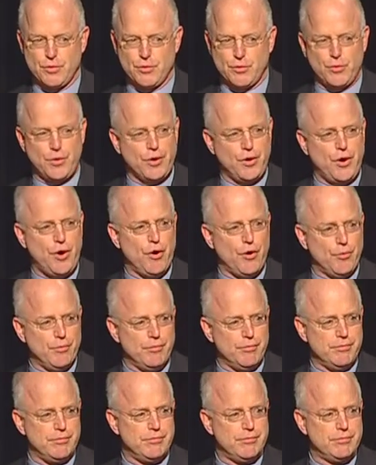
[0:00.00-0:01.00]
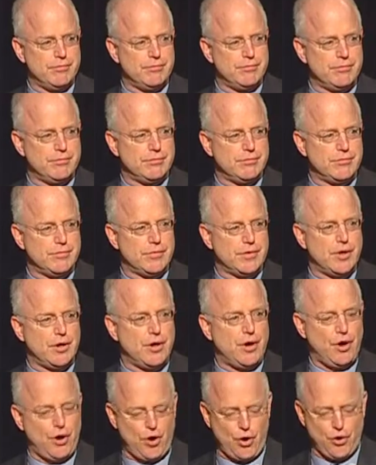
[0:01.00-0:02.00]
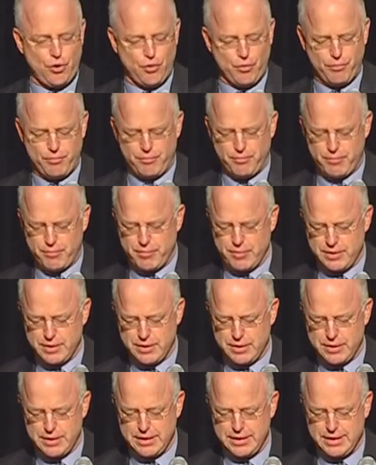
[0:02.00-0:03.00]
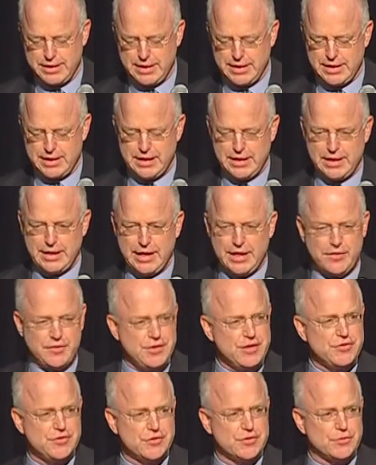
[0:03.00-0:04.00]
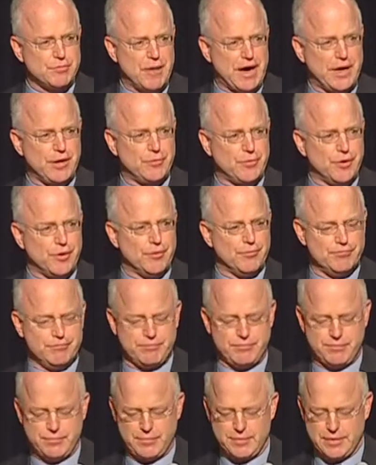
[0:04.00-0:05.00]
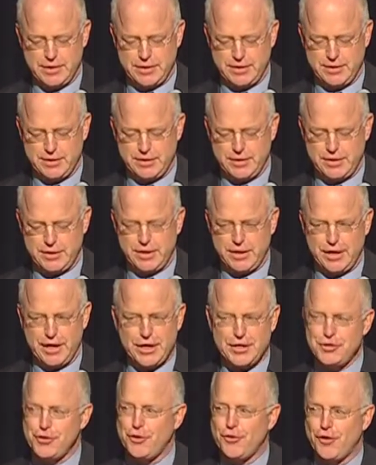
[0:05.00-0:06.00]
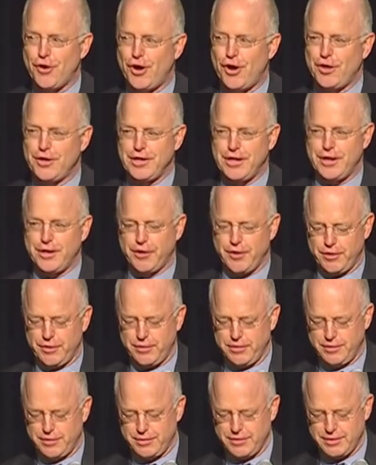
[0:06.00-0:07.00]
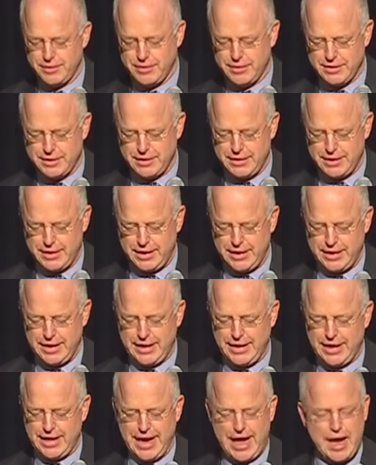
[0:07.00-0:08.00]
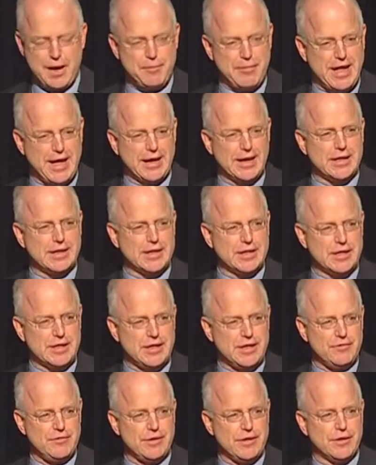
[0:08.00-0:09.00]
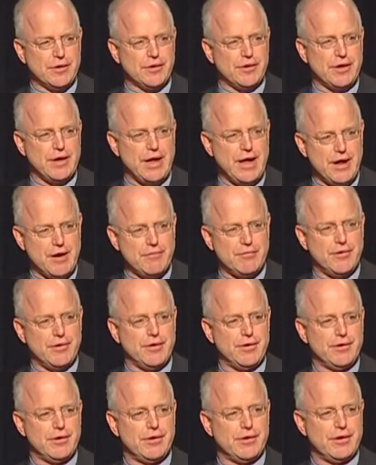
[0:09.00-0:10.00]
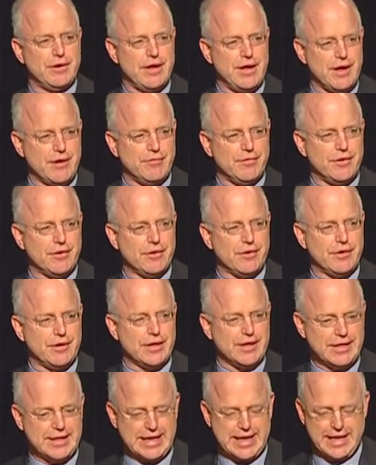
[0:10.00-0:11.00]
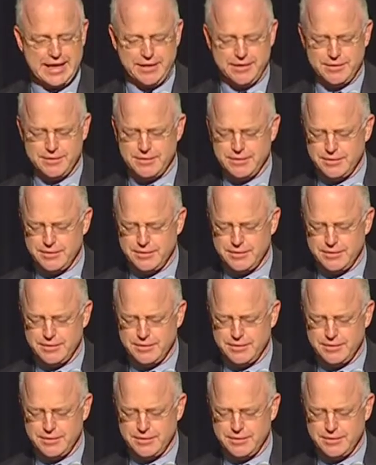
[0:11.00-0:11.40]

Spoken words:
"We're home, home, and this is my room, and you're all here, and I'm not going to leave here ever, ever again,